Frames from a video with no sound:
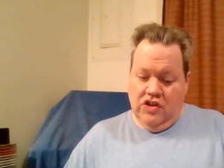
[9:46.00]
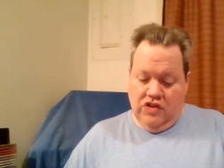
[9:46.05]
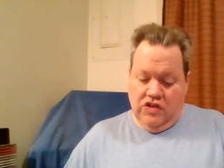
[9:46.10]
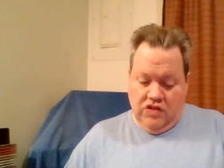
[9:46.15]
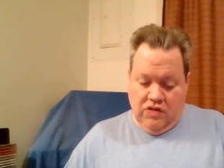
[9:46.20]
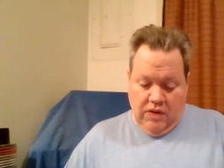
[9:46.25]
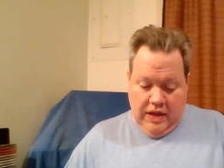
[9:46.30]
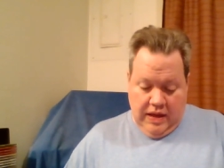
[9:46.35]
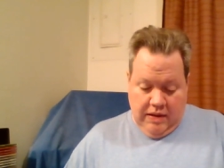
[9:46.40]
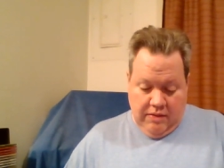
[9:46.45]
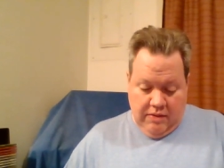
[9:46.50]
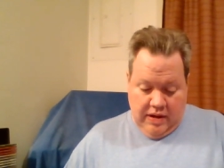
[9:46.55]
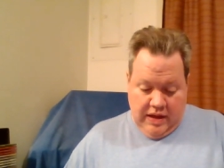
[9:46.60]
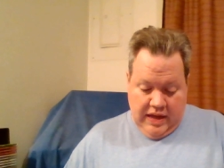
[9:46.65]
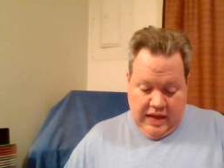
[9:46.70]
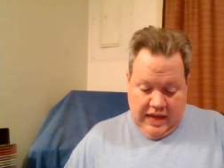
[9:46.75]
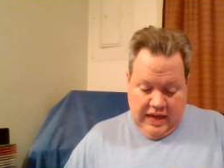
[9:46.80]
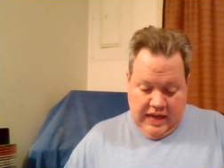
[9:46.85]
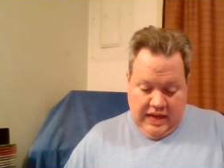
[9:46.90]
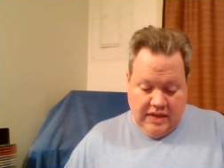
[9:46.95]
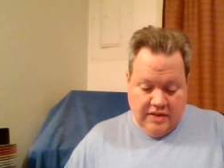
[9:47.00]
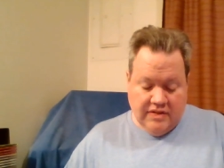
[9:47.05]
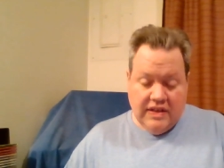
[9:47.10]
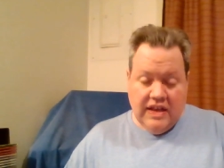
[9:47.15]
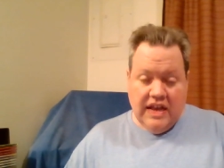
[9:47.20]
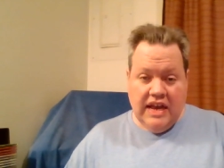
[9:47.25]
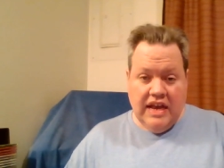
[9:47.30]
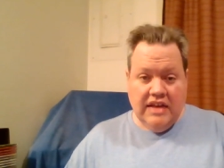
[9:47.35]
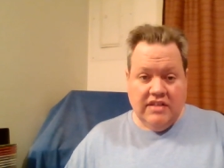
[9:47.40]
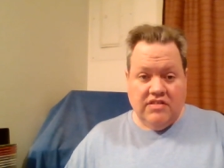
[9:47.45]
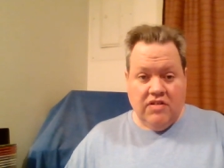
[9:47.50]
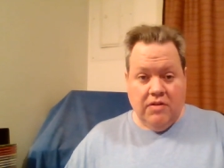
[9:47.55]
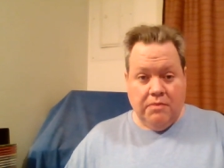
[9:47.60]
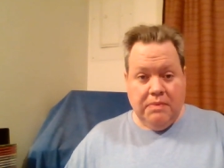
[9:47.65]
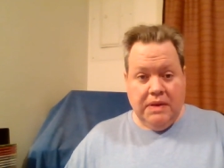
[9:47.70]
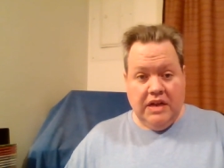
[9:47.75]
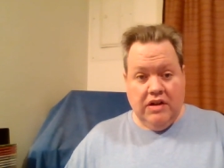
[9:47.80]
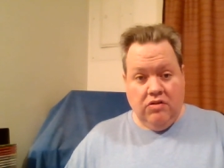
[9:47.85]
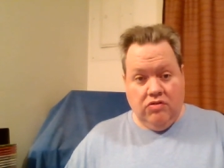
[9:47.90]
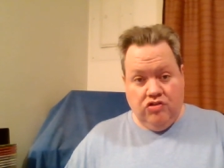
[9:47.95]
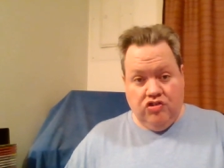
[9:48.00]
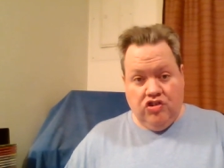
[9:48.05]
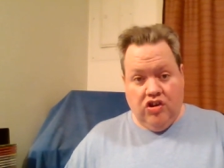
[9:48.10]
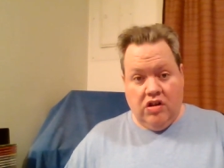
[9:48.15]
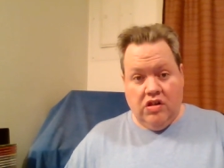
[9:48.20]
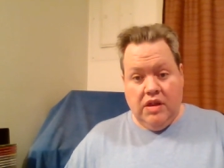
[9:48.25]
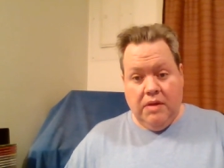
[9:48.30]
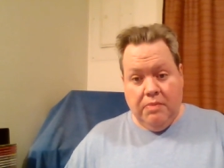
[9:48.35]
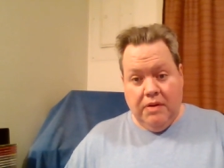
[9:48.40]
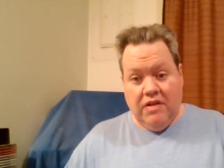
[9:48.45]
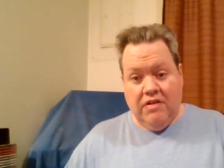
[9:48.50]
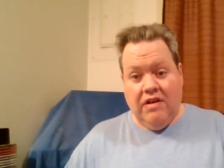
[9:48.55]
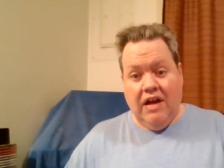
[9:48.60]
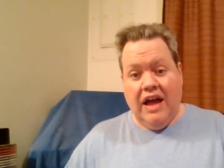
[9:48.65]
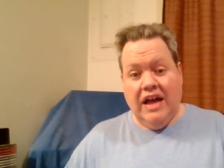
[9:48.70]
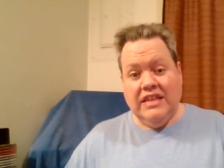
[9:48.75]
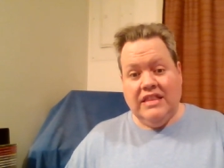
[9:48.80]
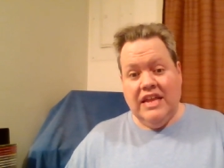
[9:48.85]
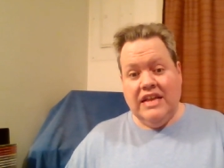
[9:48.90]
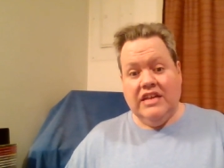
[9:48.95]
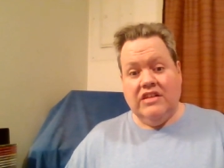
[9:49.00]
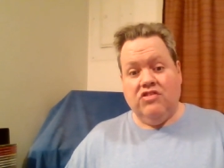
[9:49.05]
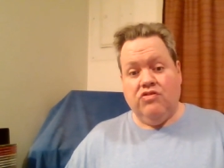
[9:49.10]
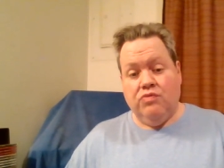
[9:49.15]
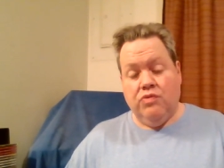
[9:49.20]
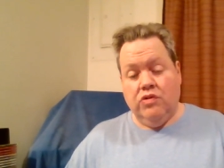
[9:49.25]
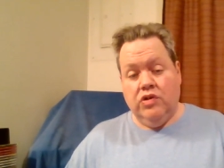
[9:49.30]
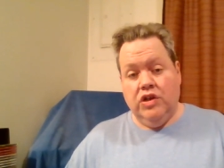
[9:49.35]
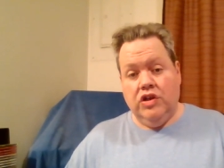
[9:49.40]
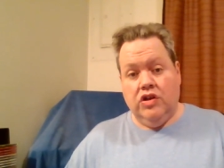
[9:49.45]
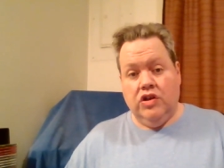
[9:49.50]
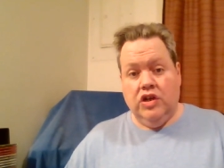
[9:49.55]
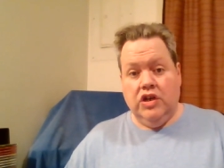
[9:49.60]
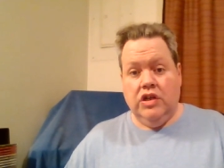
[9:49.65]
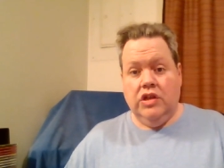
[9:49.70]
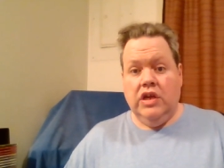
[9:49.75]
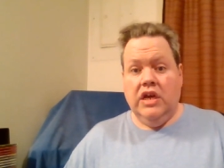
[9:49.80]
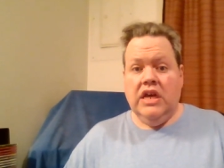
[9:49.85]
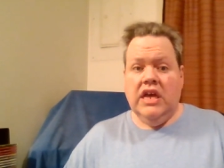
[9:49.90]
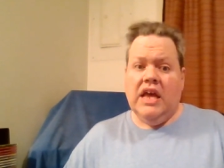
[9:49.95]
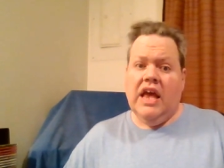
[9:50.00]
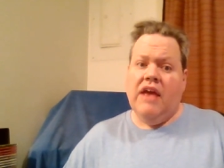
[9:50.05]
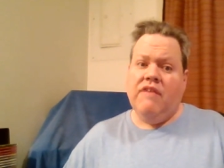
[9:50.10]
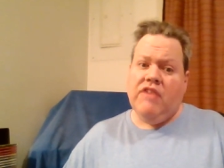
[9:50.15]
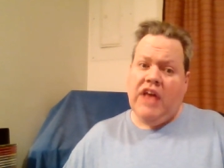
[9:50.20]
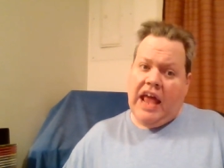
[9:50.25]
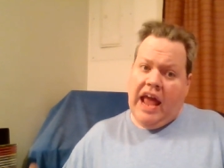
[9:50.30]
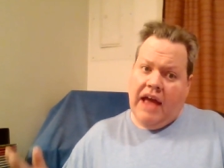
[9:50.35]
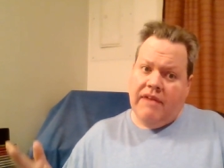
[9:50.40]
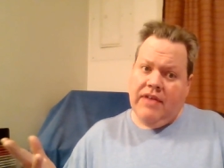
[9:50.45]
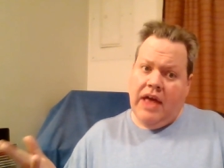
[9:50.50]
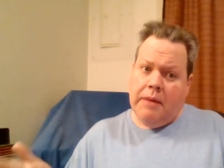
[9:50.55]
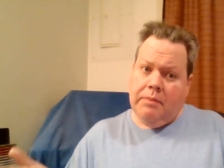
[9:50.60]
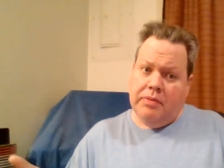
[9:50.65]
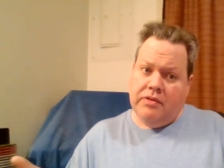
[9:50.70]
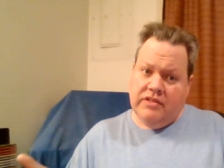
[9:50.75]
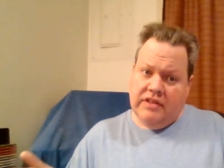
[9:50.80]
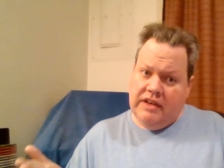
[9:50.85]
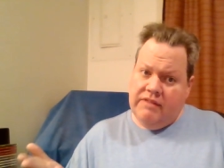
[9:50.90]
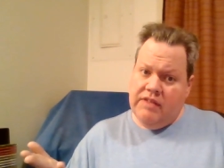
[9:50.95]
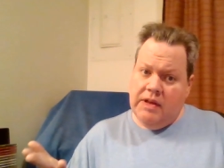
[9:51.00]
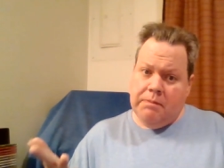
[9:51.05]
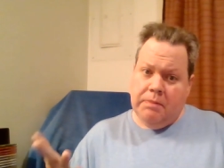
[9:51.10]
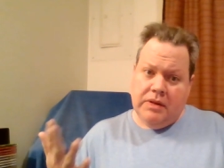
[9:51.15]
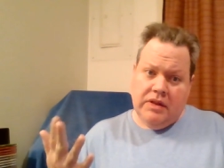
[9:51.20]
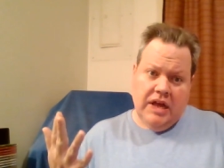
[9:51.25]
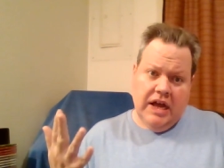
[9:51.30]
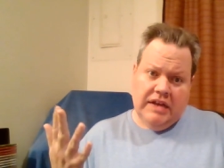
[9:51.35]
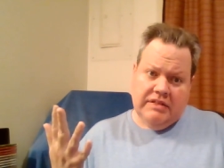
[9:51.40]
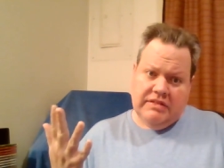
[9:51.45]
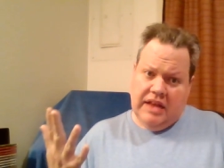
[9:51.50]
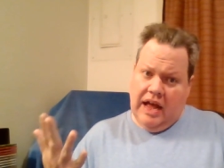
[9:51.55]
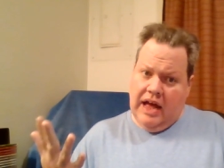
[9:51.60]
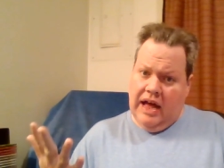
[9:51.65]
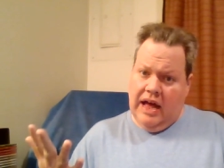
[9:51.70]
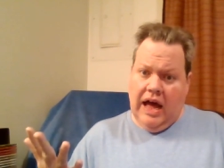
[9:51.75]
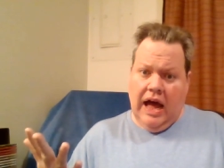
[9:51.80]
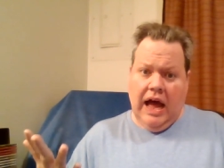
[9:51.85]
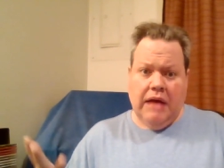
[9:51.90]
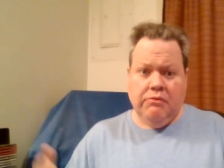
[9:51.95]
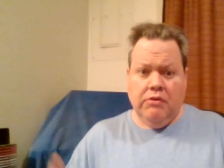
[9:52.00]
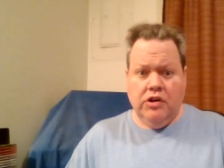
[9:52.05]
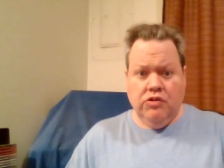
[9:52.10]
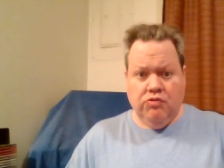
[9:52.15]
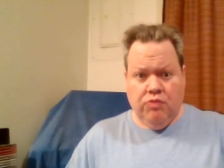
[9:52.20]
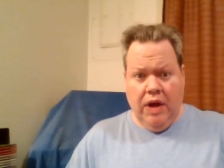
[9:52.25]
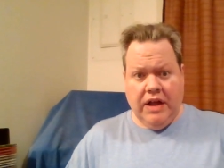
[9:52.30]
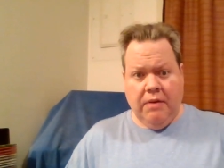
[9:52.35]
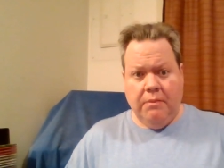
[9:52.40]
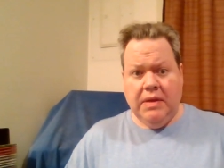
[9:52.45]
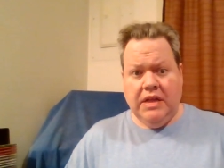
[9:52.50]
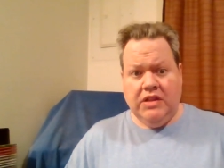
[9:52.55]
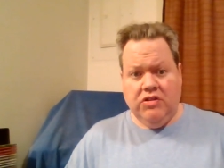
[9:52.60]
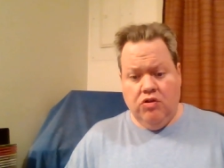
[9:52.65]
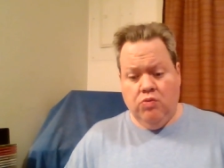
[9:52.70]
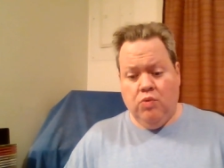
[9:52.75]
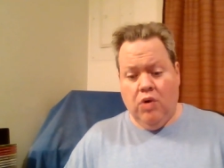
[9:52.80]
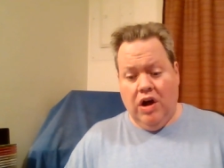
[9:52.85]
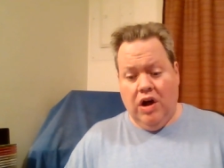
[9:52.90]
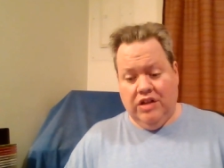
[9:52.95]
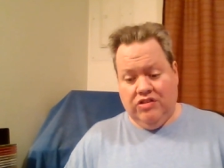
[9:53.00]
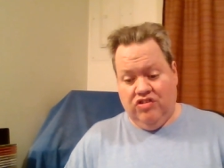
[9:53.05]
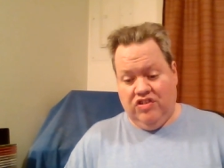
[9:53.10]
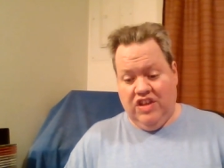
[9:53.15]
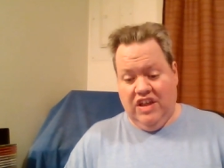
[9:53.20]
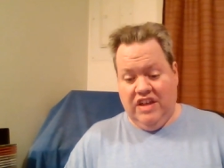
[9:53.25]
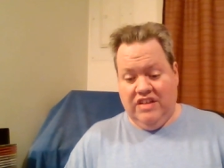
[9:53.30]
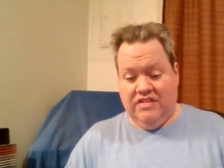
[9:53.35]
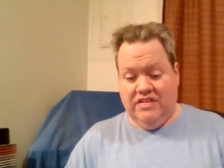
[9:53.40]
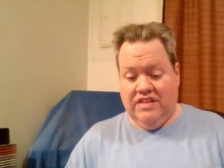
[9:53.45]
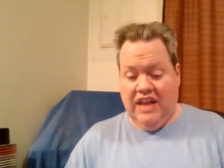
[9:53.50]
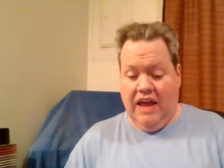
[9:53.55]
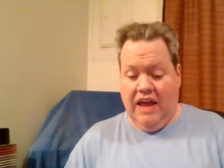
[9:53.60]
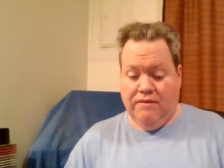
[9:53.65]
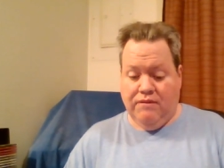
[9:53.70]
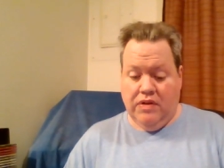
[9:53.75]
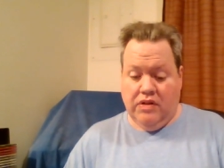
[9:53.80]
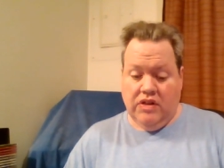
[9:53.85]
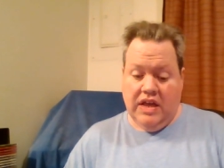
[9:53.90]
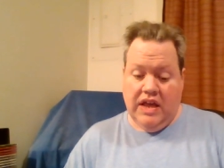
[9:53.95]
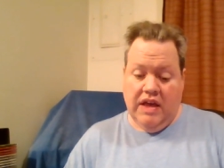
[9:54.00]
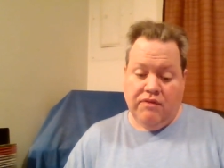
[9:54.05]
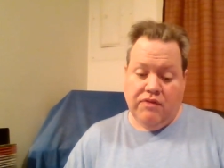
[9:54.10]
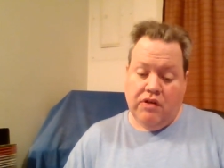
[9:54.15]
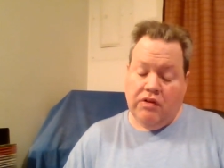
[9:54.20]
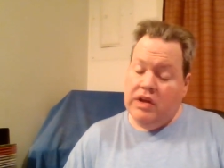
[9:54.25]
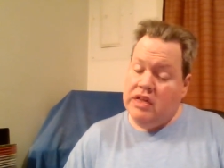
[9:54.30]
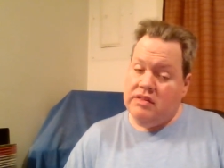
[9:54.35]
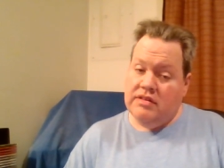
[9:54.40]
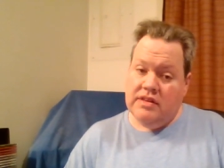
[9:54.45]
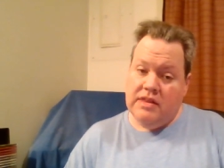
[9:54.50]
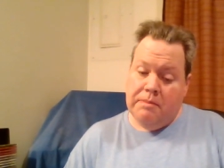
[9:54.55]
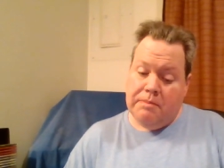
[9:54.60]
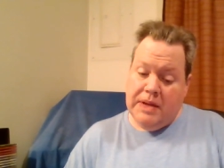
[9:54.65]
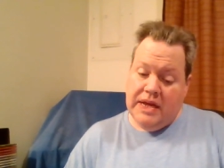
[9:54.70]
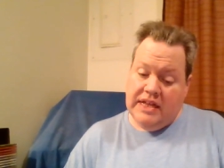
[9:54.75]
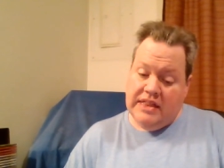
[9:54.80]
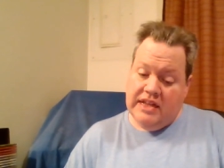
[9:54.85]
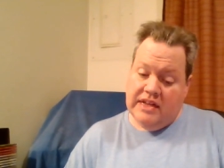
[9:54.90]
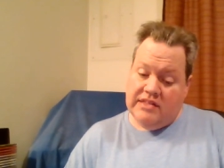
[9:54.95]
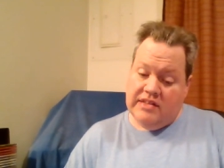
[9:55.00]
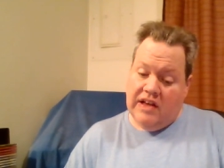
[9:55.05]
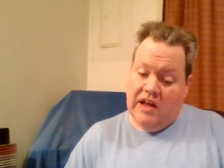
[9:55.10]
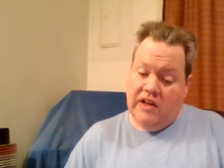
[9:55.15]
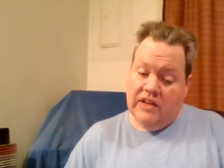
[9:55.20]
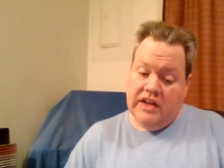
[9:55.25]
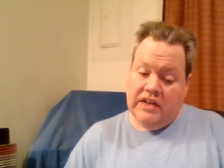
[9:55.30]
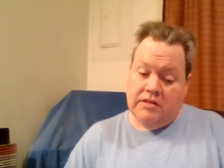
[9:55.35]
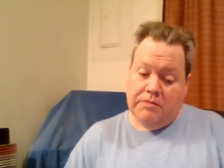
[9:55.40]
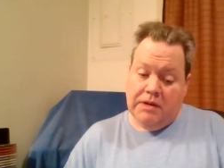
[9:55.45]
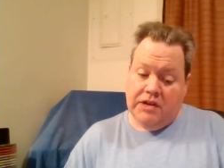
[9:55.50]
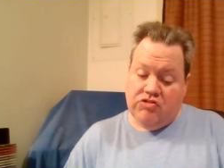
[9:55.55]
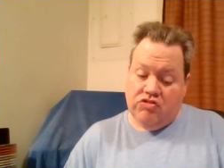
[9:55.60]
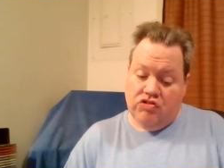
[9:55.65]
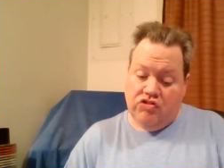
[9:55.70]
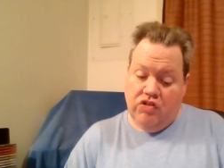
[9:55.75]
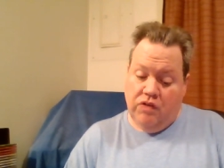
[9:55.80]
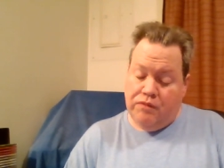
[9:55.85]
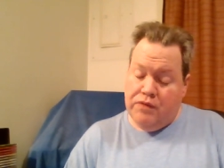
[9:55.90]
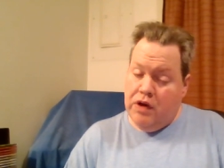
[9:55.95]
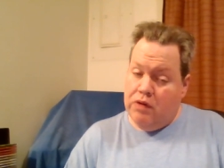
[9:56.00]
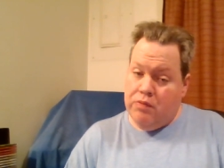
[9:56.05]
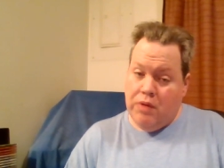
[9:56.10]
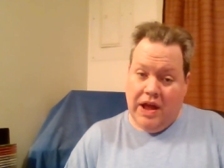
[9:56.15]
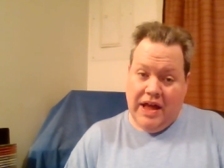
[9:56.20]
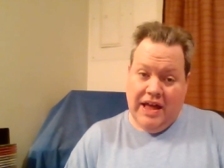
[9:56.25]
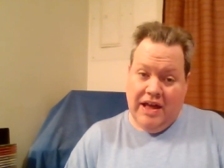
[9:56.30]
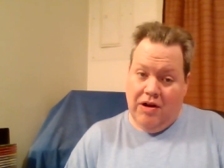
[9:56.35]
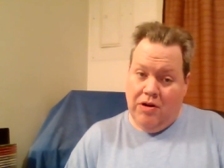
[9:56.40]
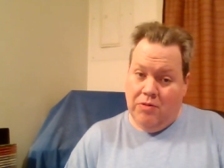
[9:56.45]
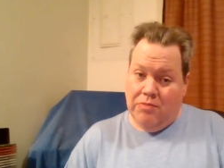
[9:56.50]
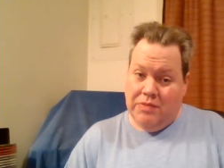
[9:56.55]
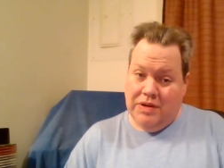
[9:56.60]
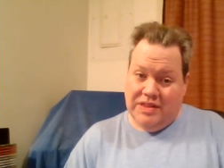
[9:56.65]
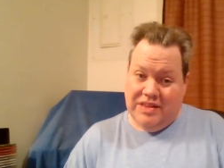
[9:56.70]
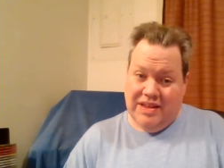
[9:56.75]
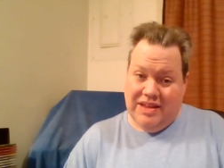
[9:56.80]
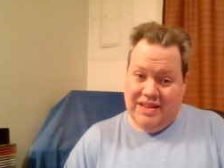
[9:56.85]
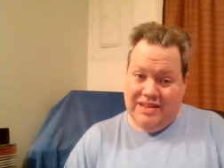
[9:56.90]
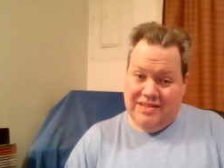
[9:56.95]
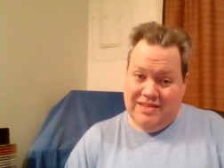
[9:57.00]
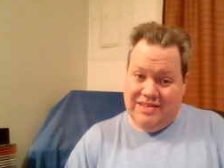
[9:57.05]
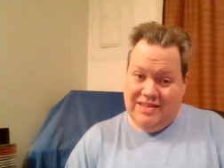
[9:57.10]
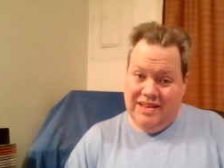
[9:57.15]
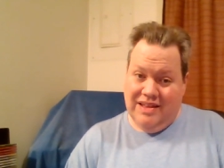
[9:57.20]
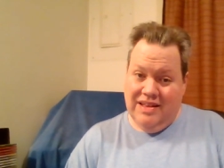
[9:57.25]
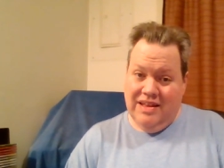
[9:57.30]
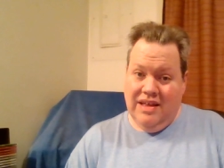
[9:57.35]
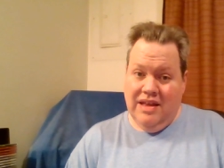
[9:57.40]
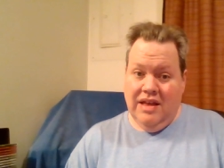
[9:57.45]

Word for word: So anyway, it's the Easter Beagle, Charlie Brown. I think it's really good. If you have Apple TV Plus, I would recommend you watch this, definitely. If you're into the Peanuts holiday specials, you'll feel right at home with this.